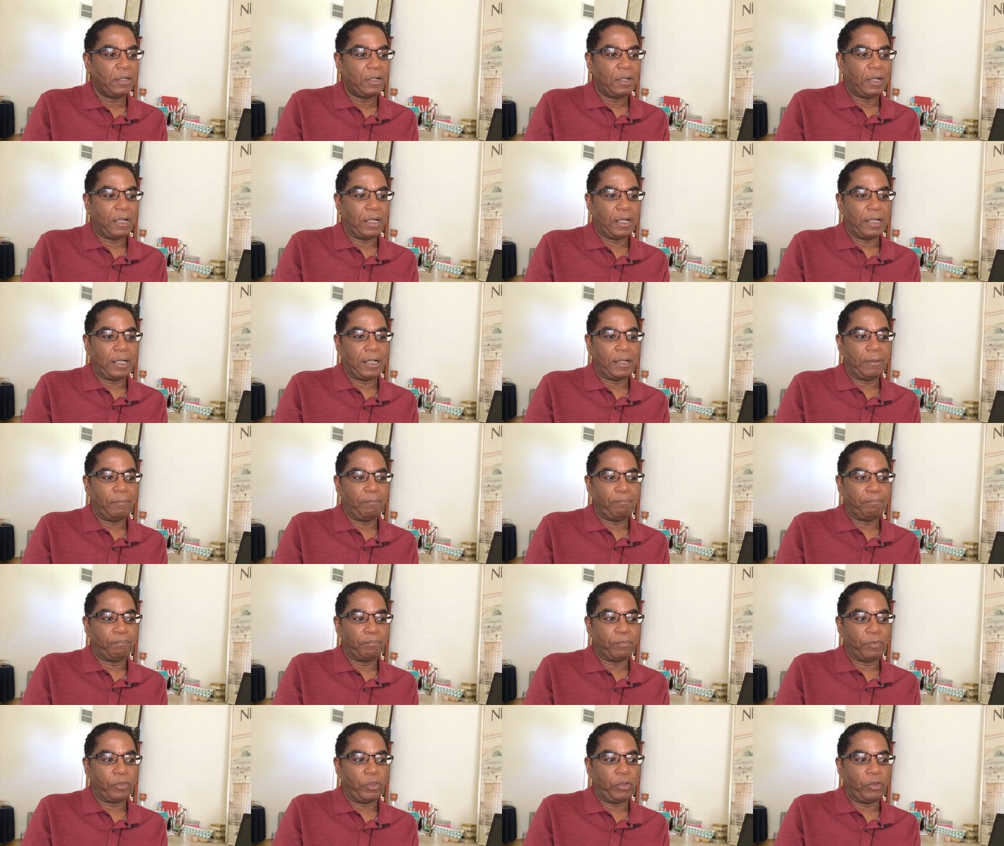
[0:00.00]
um,
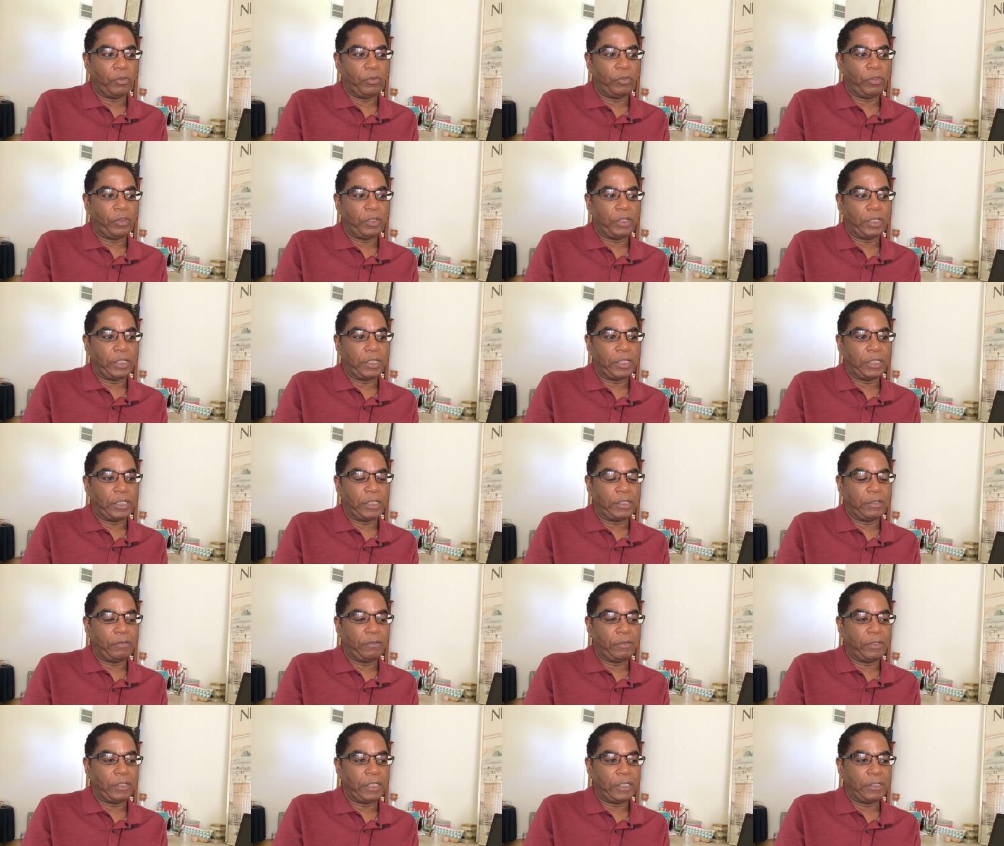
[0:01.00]
the, the,
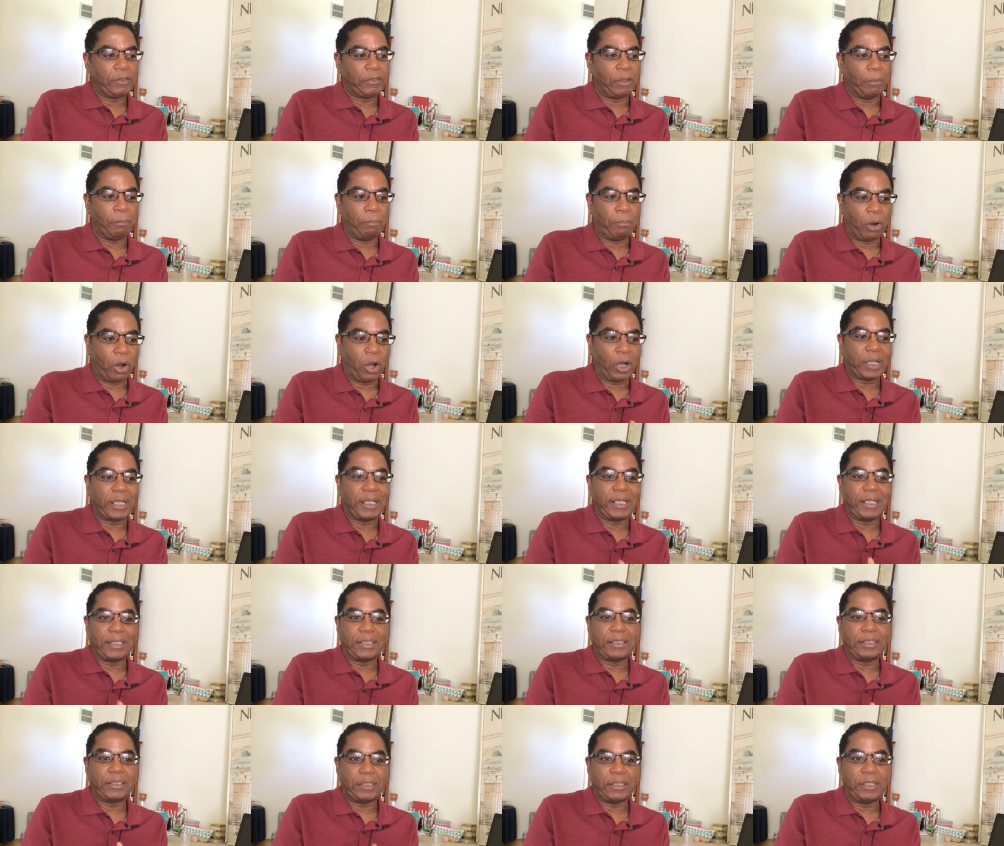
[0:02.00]
the, the
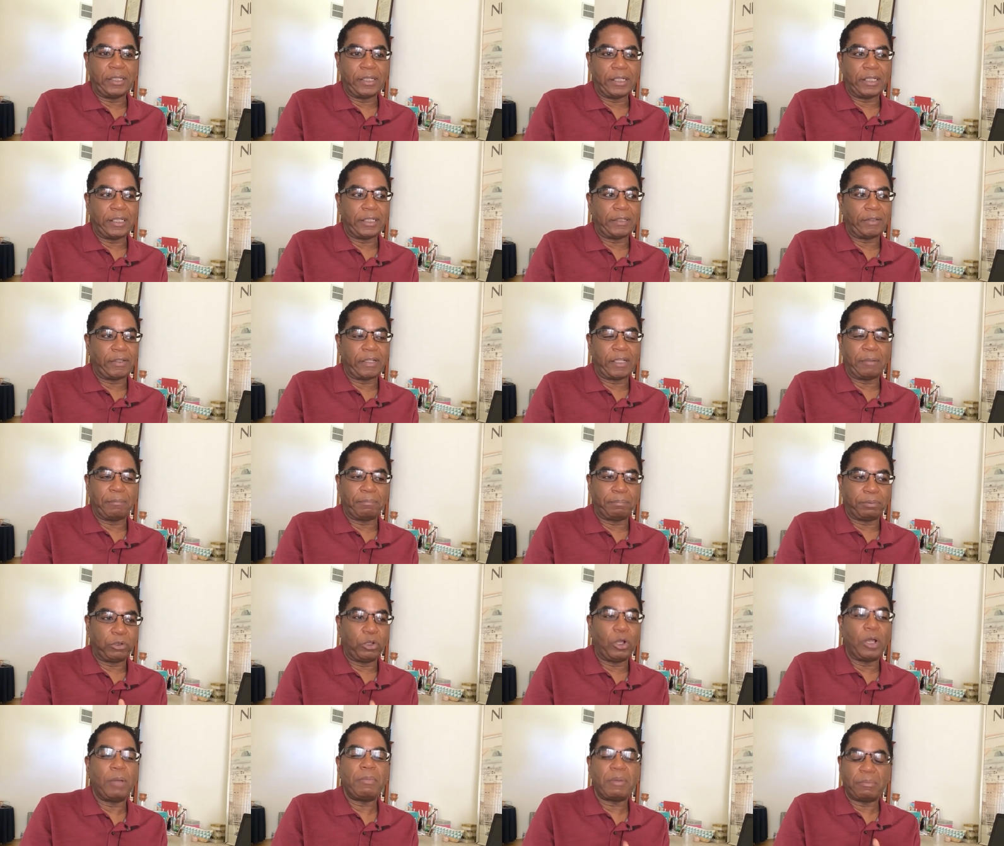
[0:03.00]
market, the, the
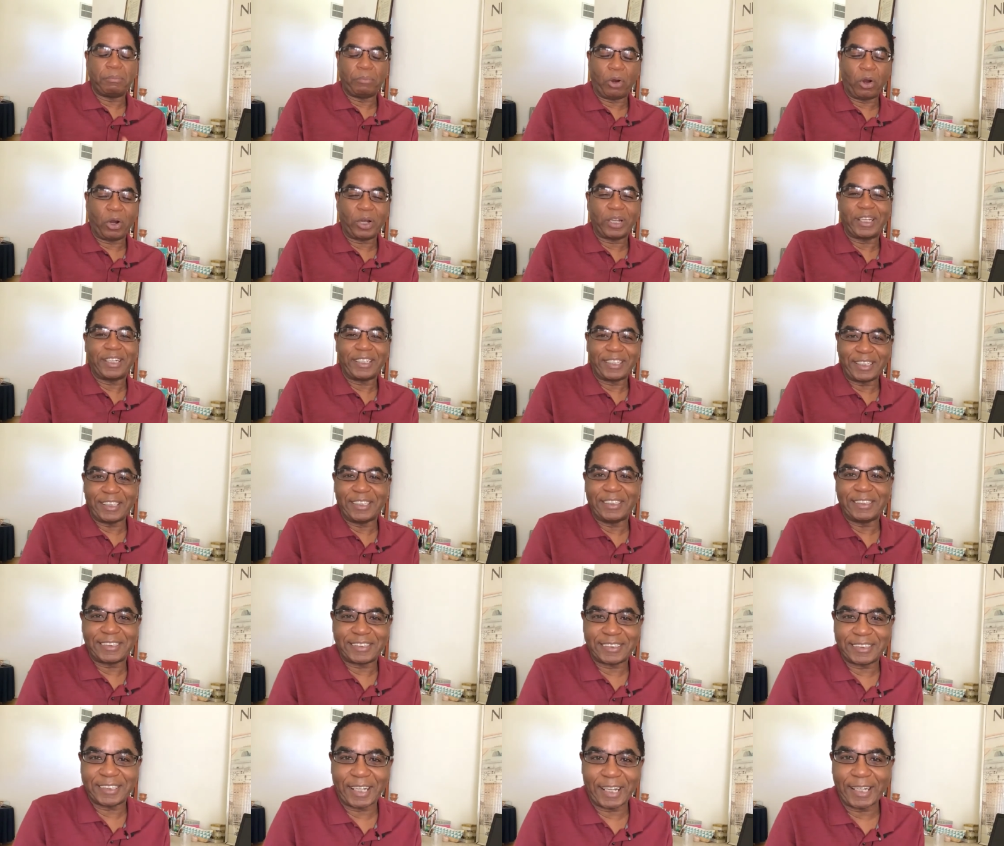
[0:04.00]
employment market is
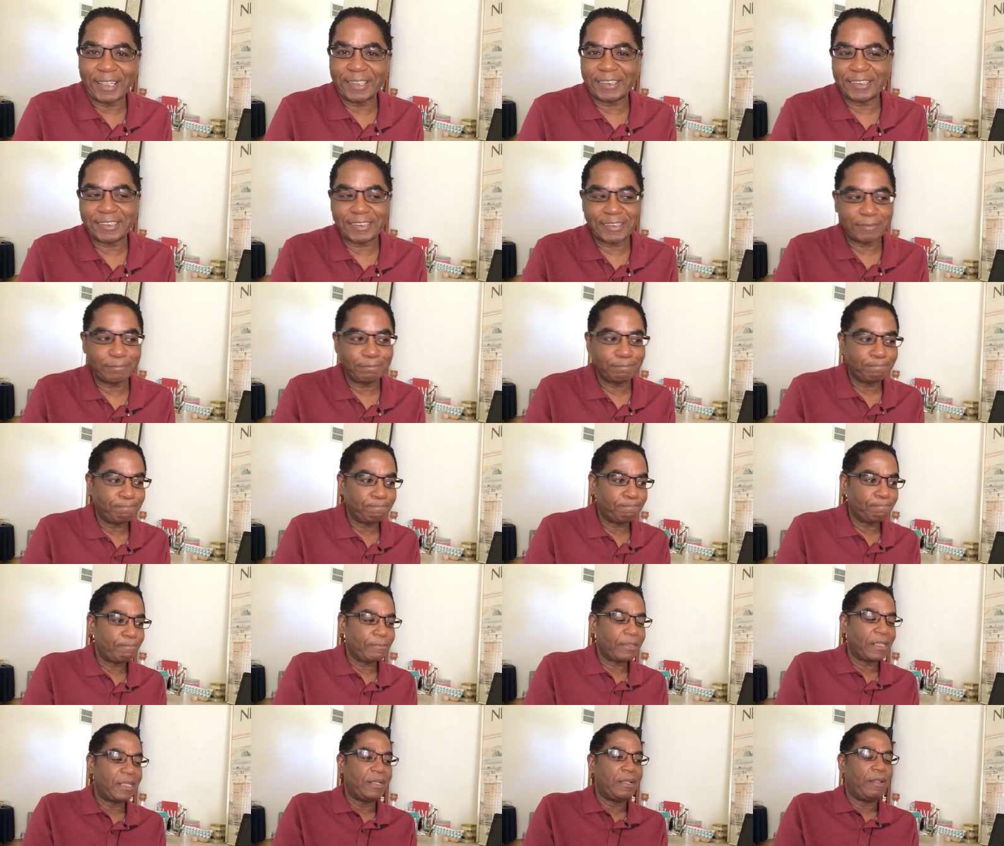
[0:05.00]
such
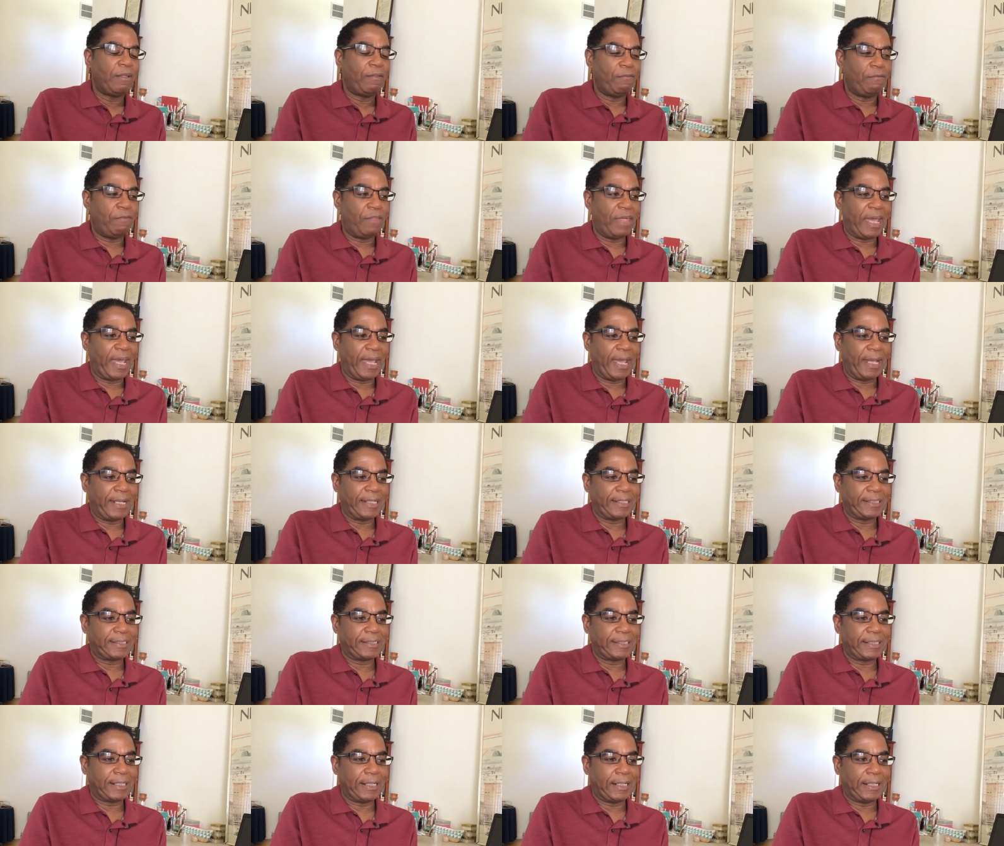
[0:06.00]

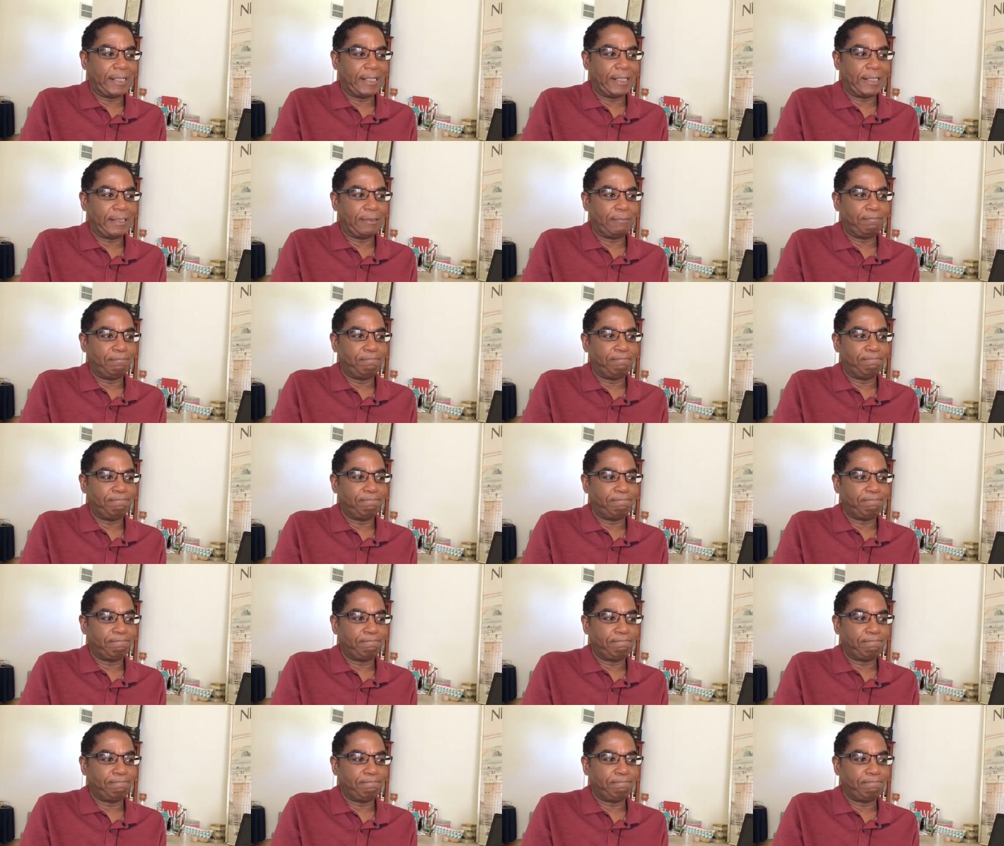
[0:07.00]
that um,